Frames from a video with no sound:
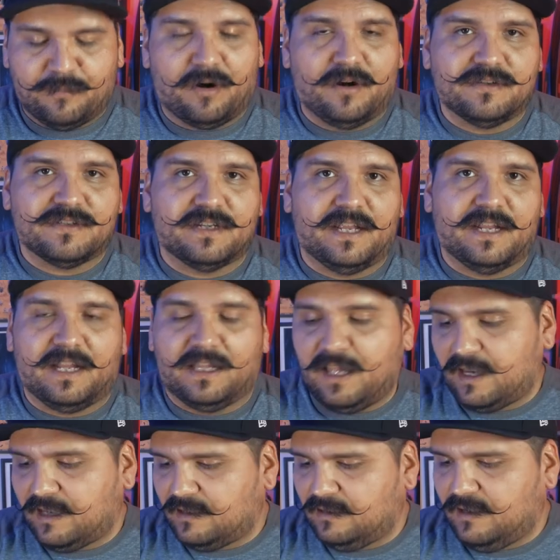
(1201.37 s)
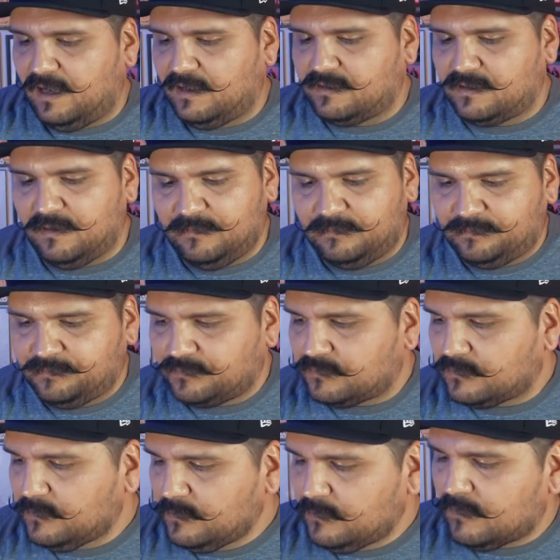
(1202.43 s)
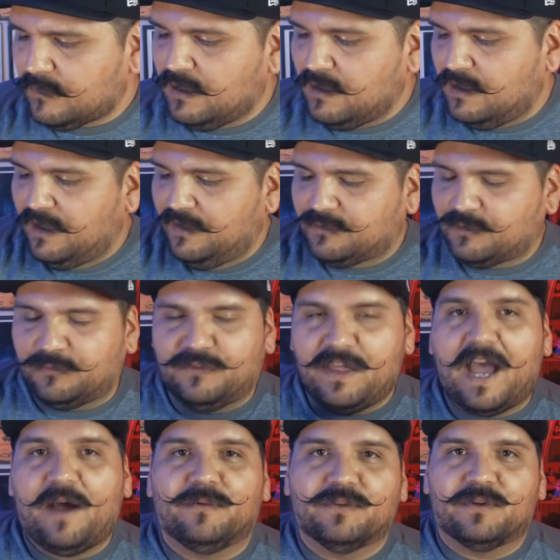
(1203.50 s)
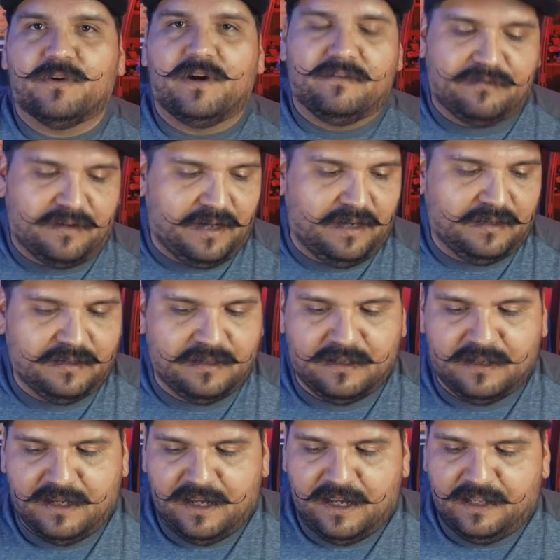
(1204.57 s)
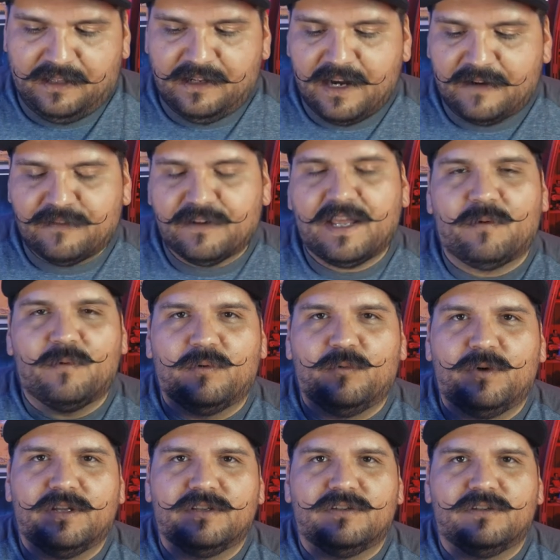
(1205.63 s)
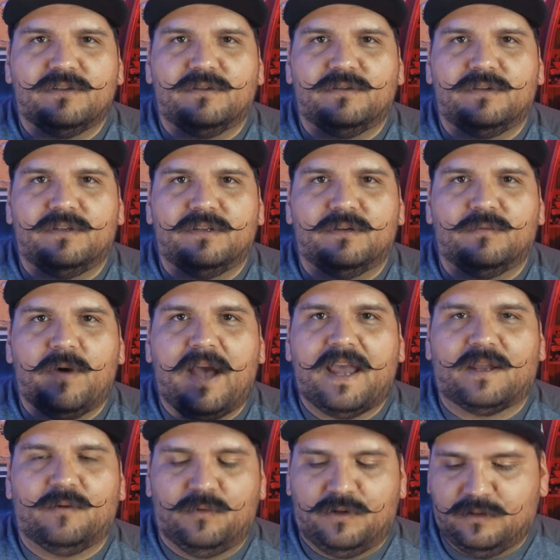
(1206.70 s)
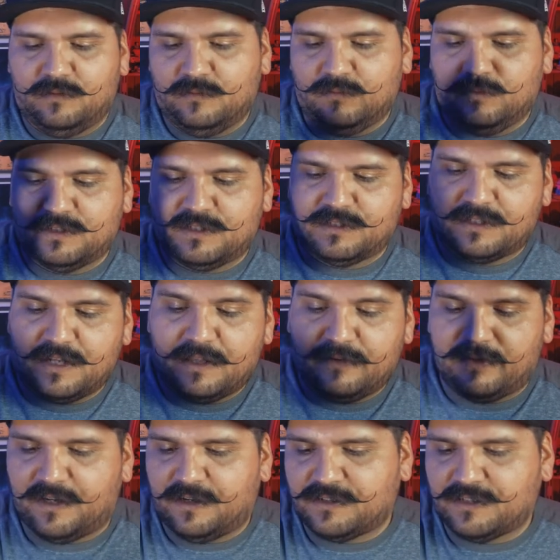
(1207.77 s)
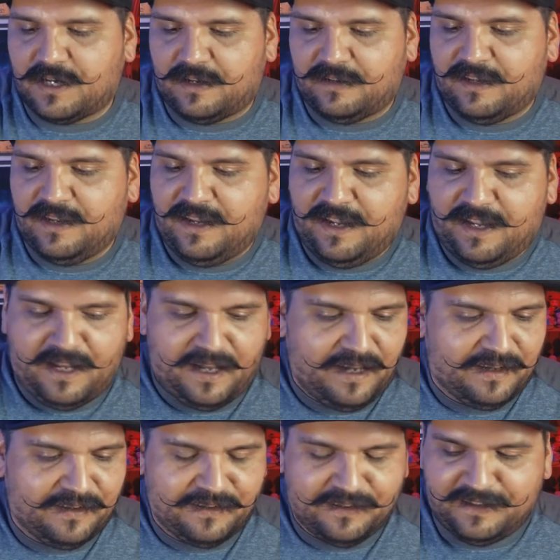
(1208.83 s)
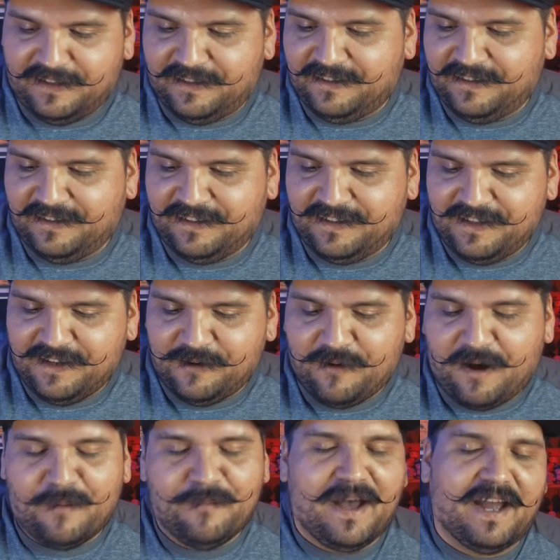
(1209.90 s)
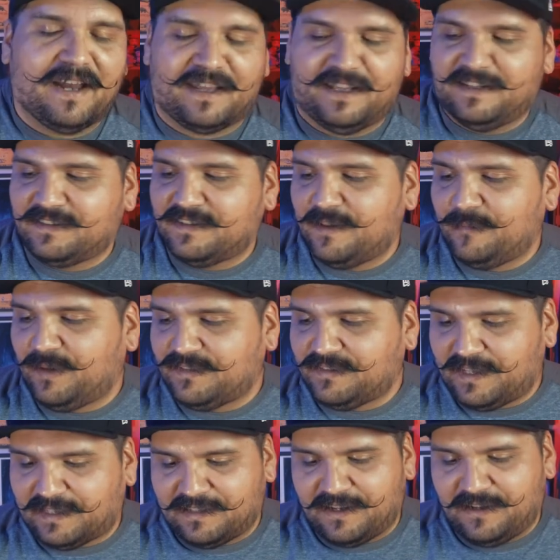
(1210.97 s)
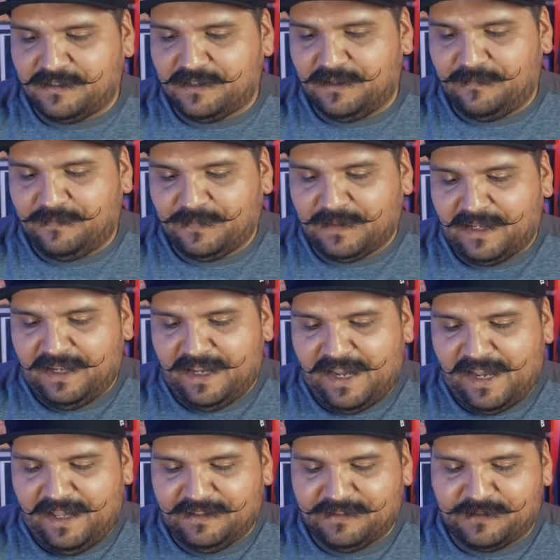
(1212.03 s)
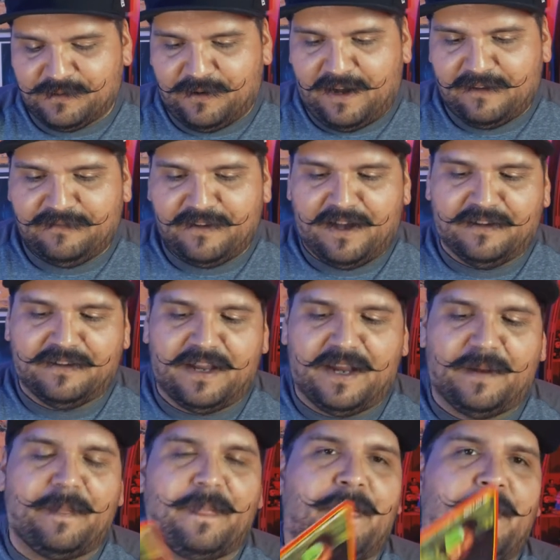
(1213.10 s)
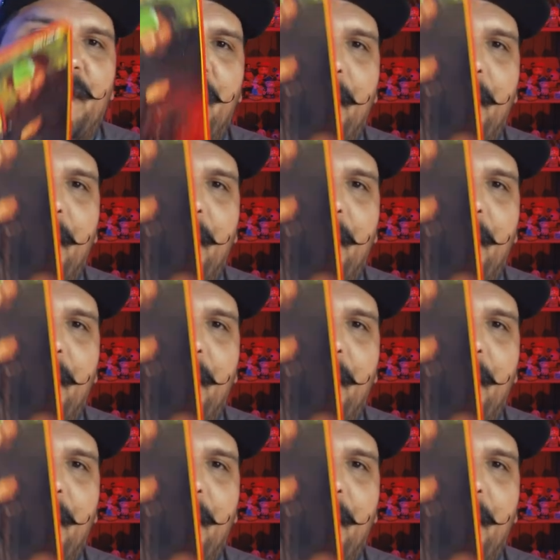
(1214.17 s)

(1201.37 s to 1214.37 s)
it in person and I like it a lot. So, so that was a great find. And then after that, we went to the Wagon Wheel, which is another video shot and uh, a while back. And it's another place I like to go to. And so I found a,